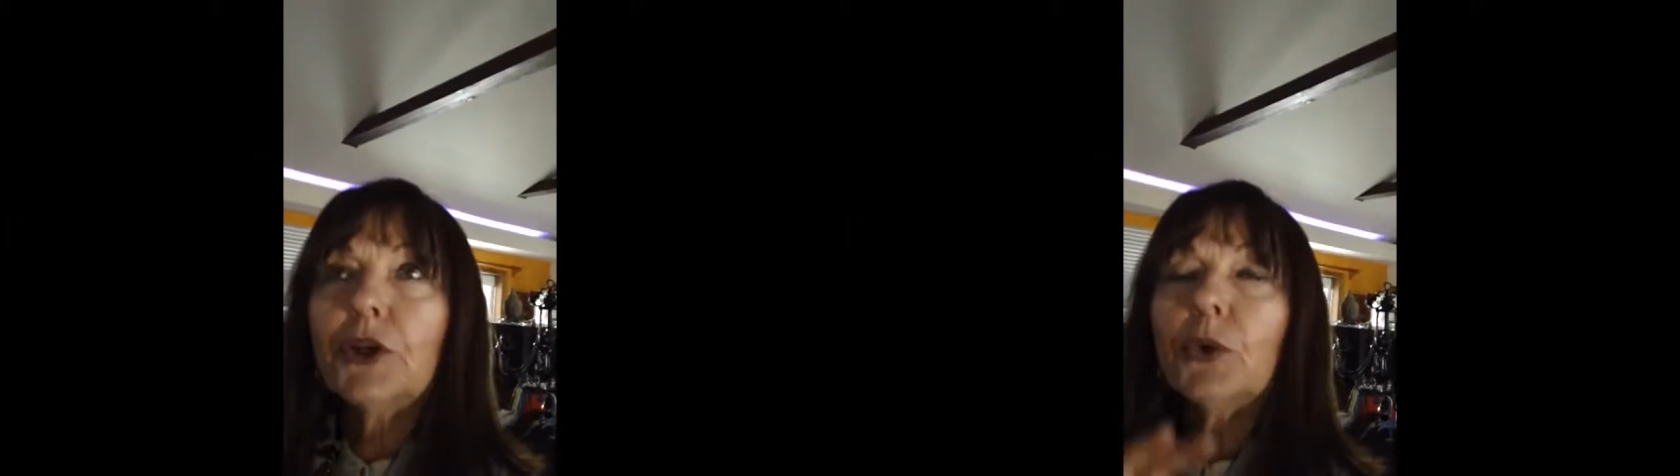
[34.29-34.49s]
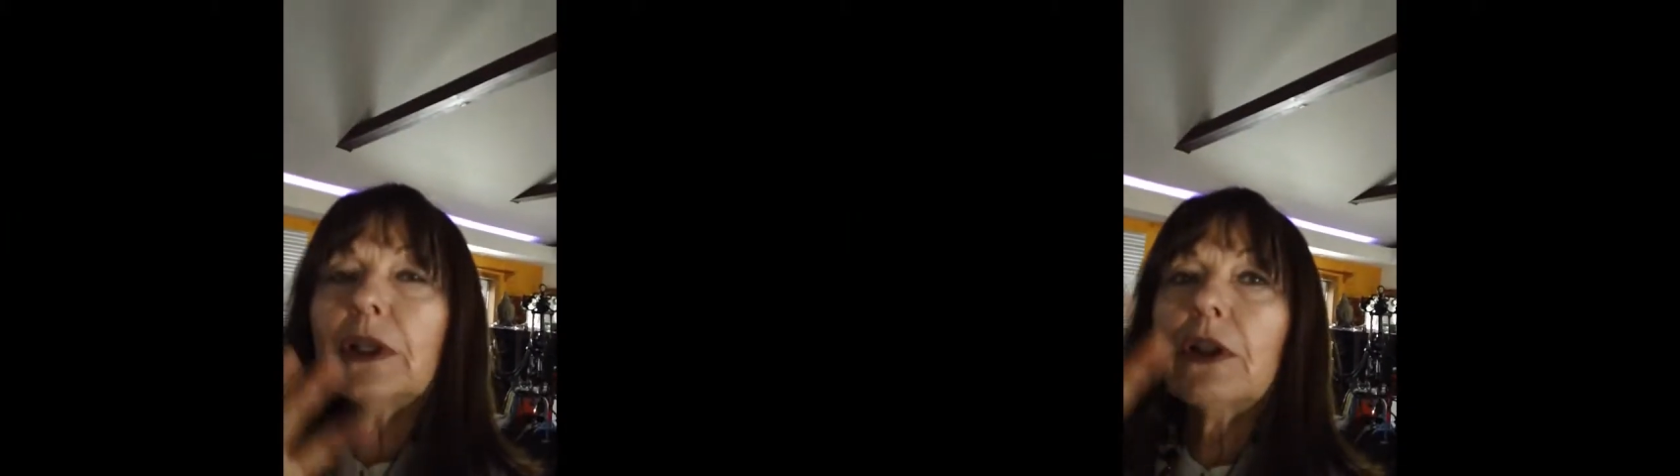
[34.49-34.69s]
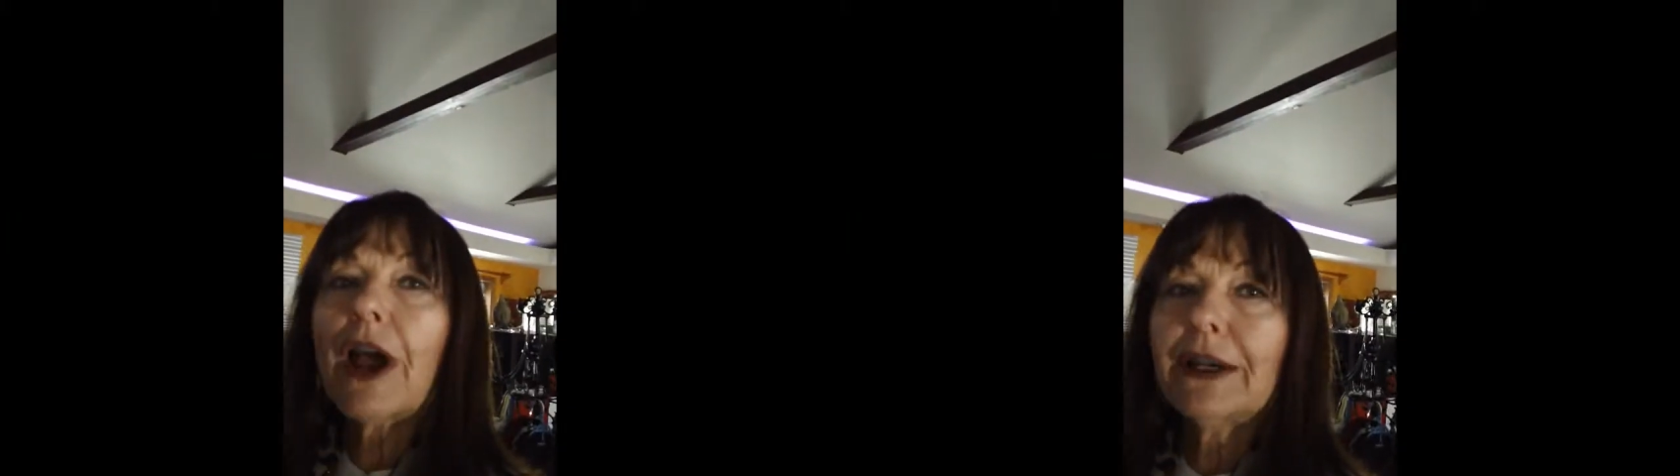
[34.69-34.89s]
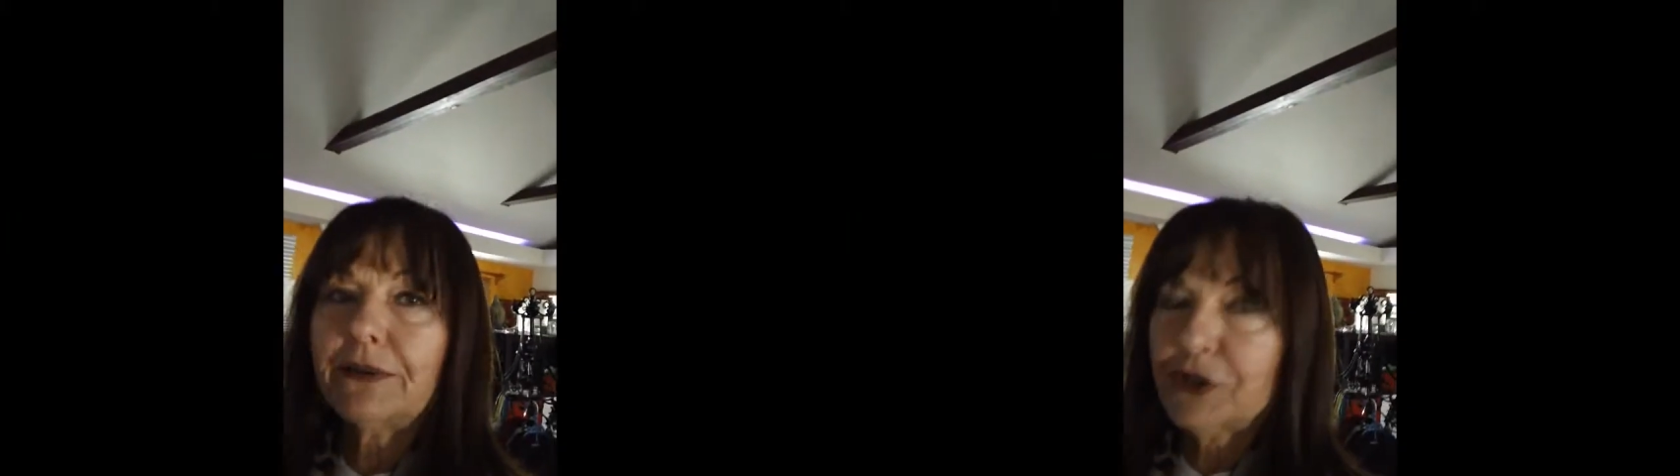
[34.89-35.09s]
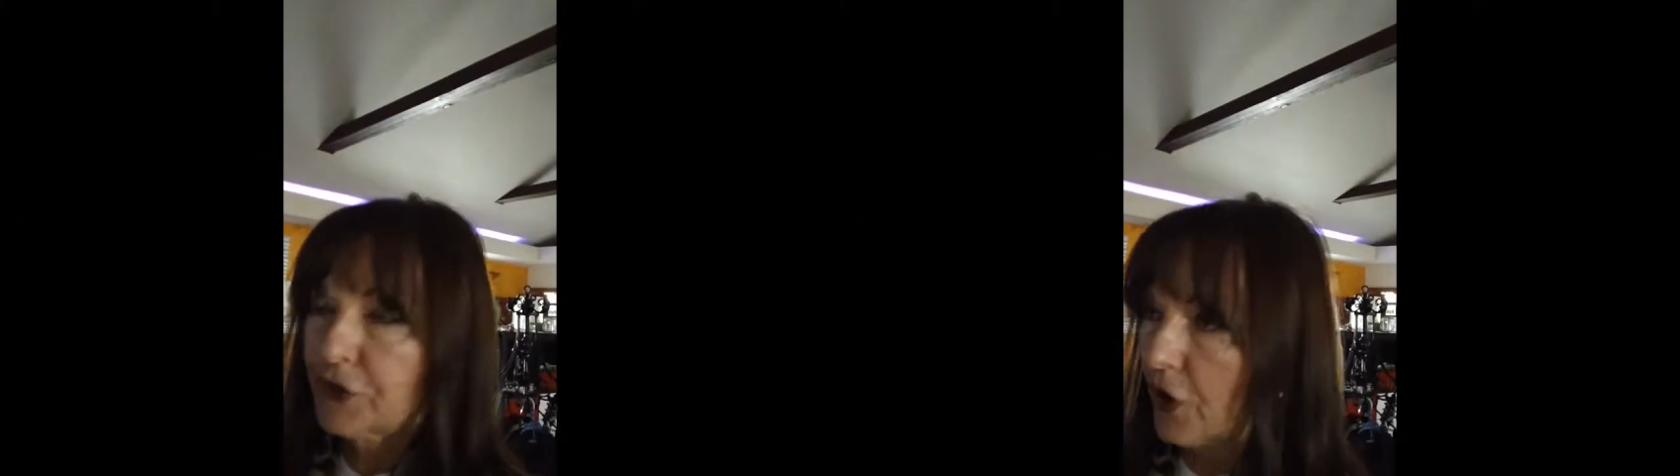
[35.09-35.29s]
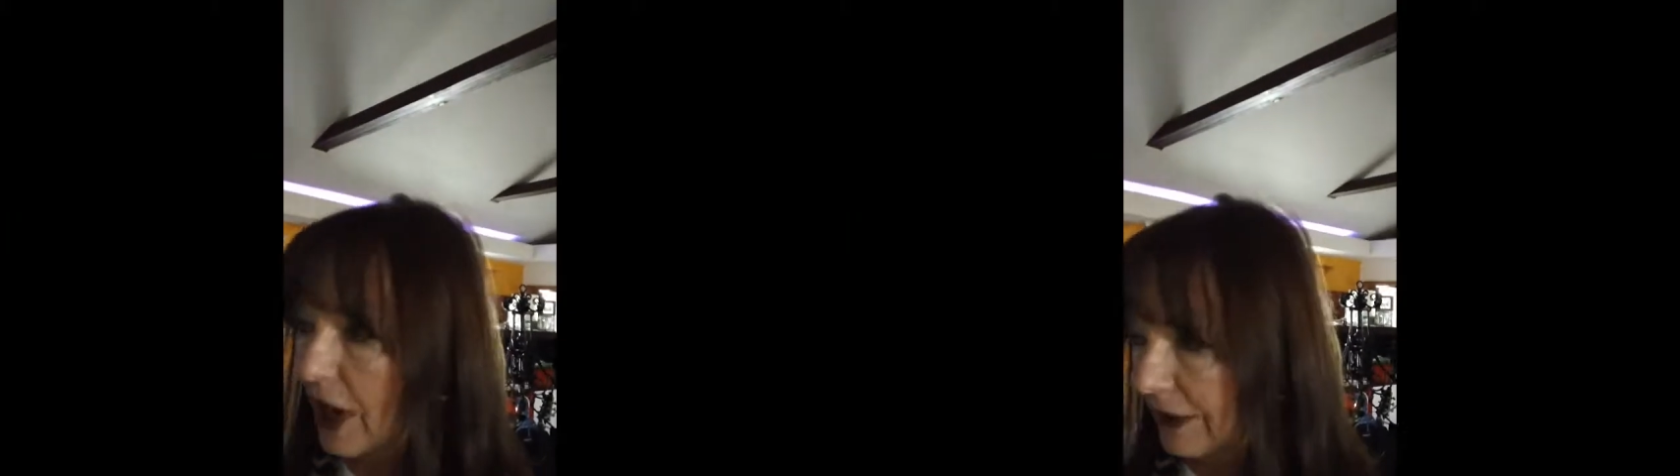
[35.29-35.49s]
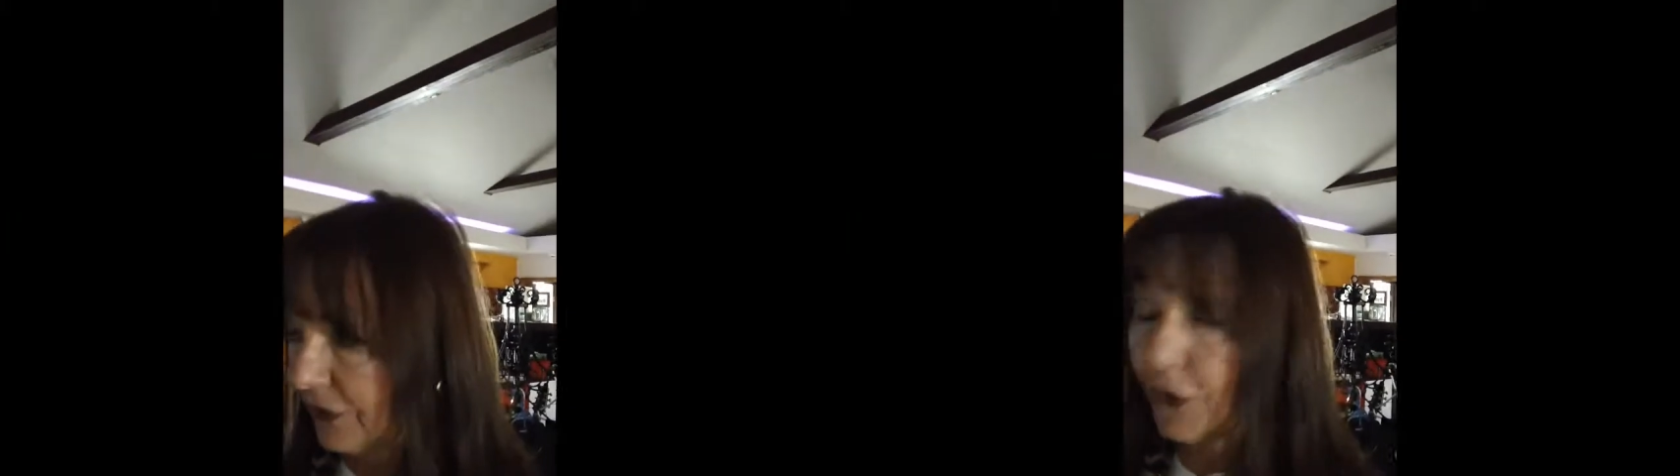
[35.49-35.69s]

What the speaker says: do a lot of shots,